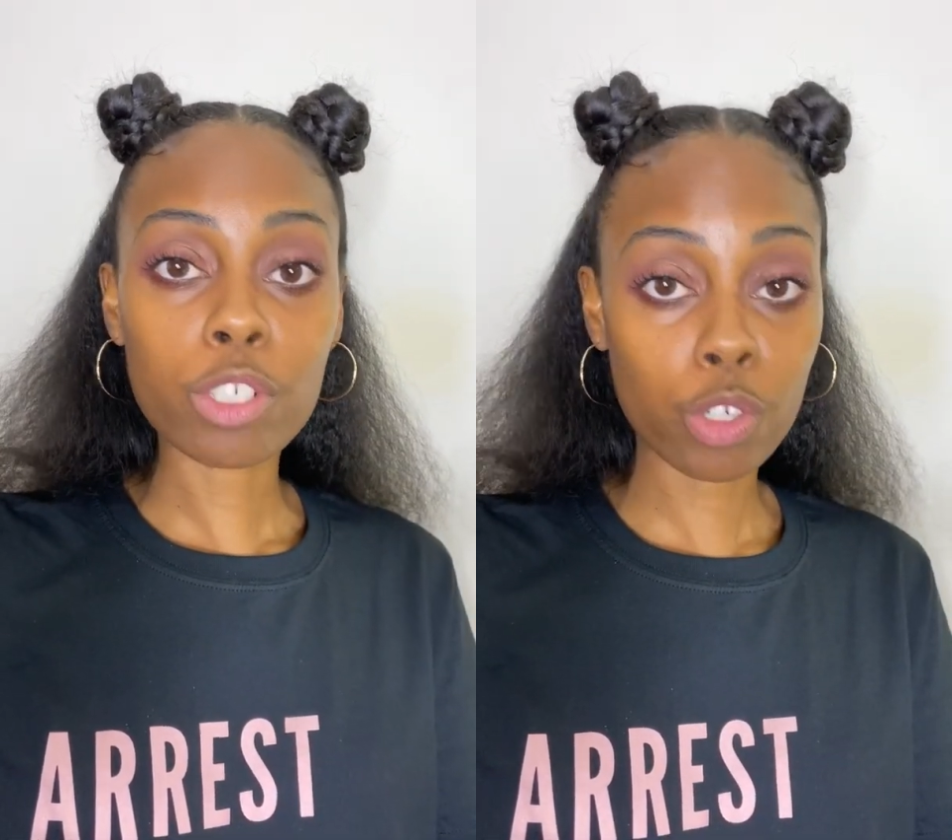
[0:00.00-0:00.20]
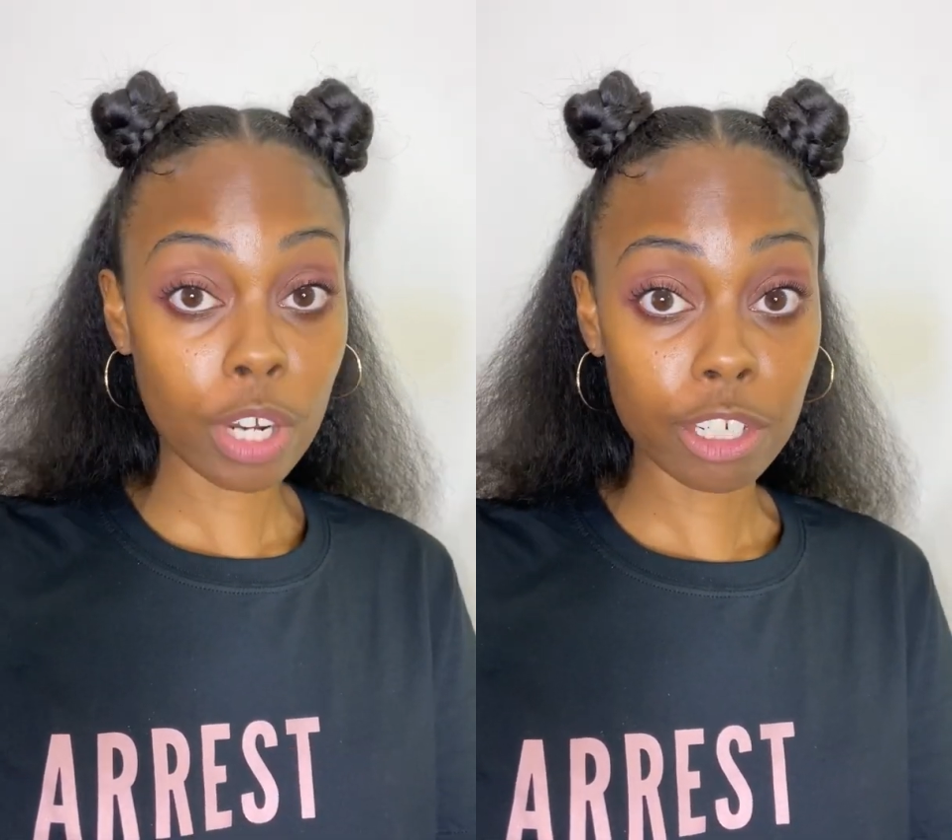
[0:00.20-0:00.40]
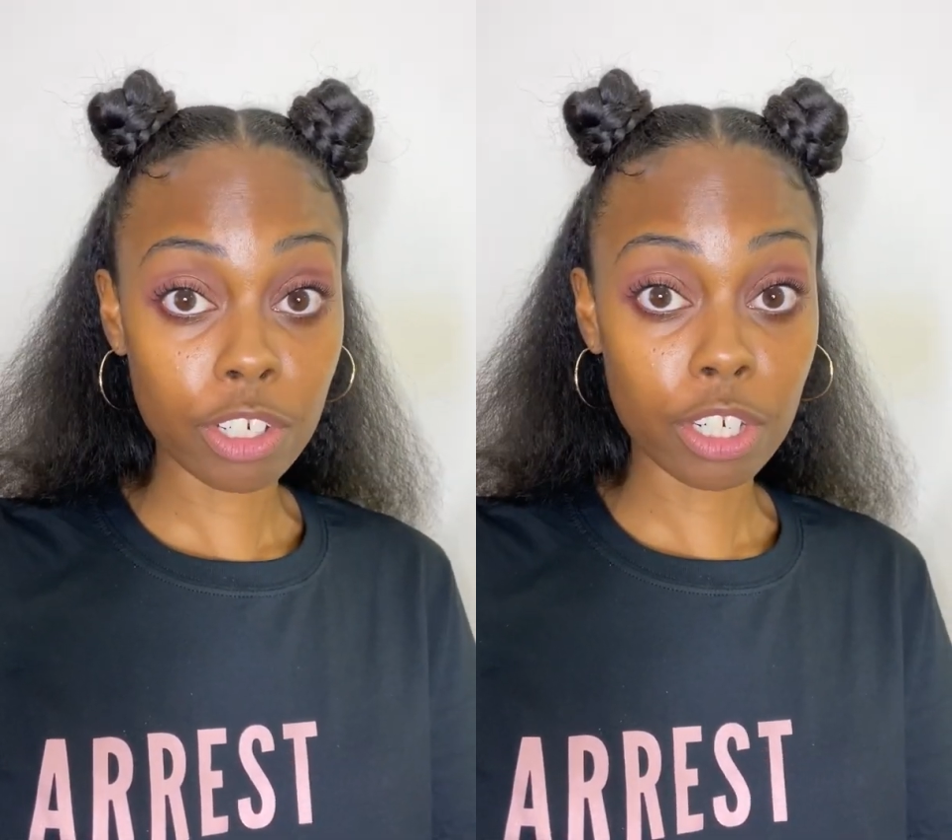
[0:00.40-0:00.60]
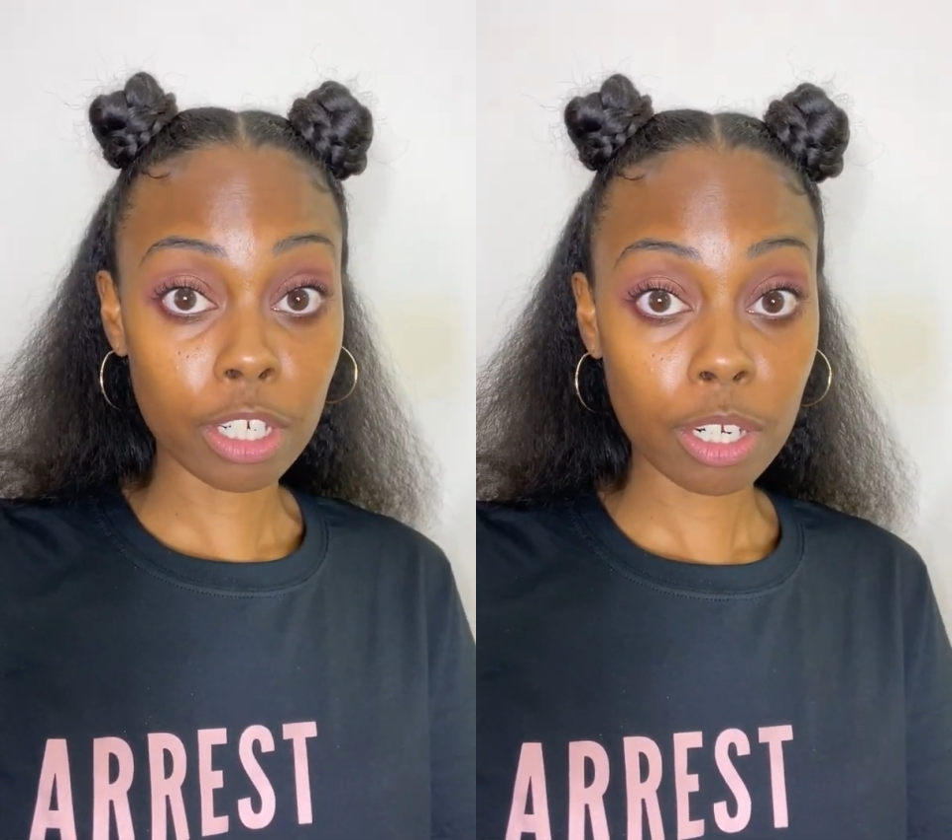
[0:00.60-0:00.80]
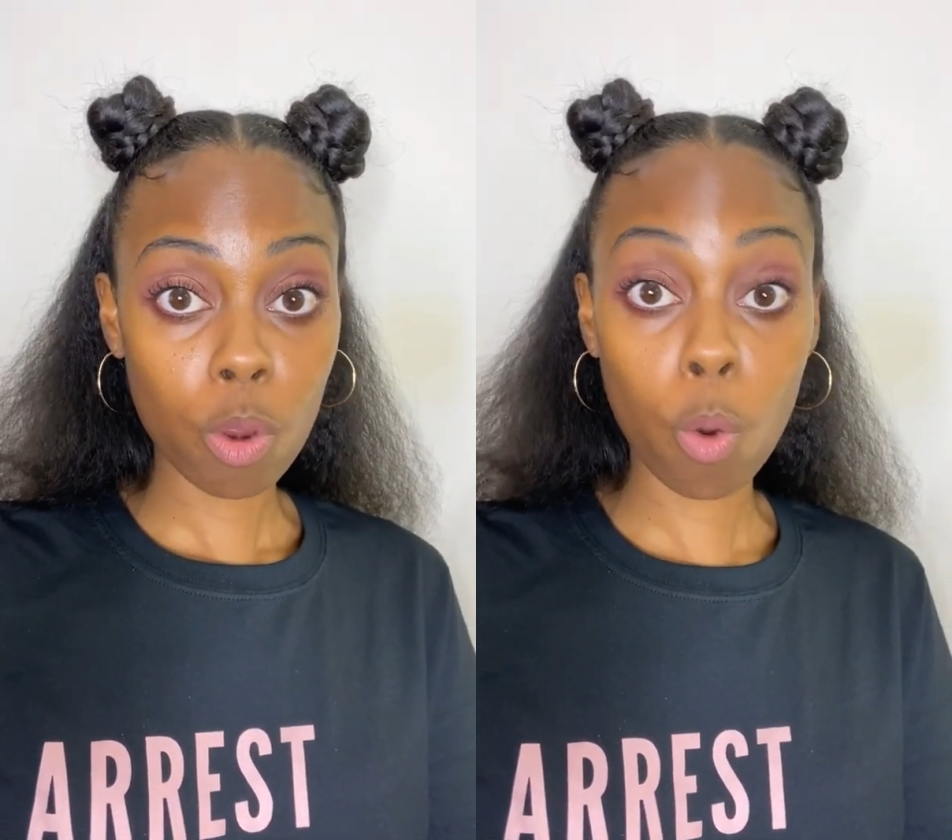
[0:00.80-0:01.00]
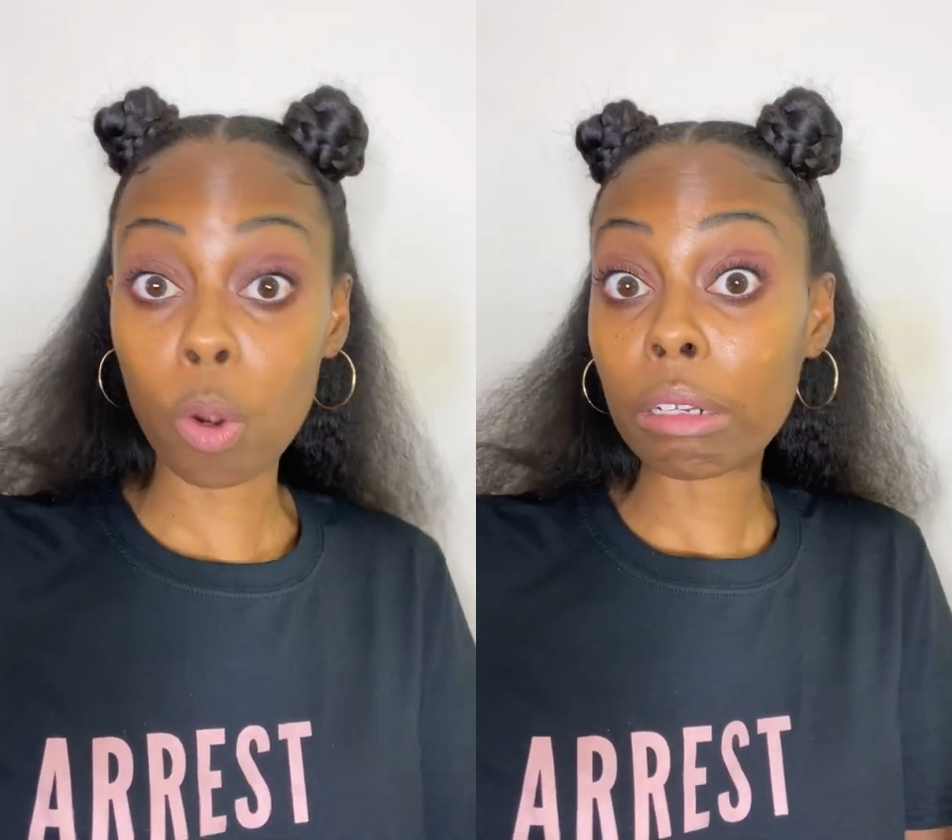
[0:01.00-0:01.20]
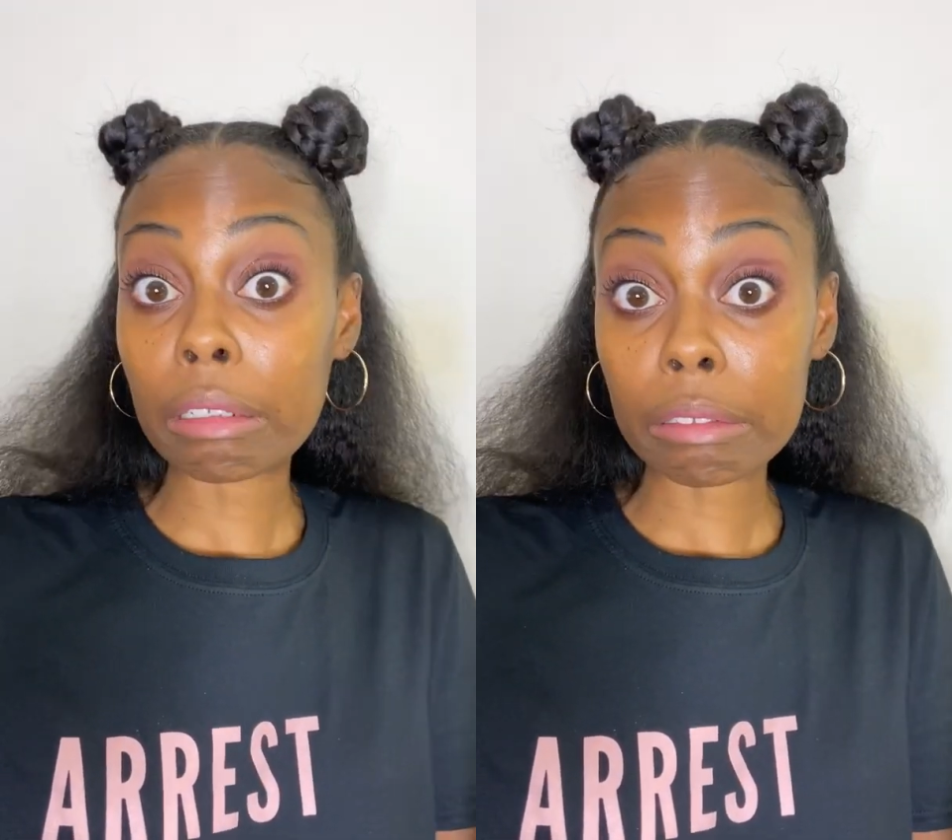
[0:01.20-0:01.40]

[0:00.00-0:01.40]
stretched it or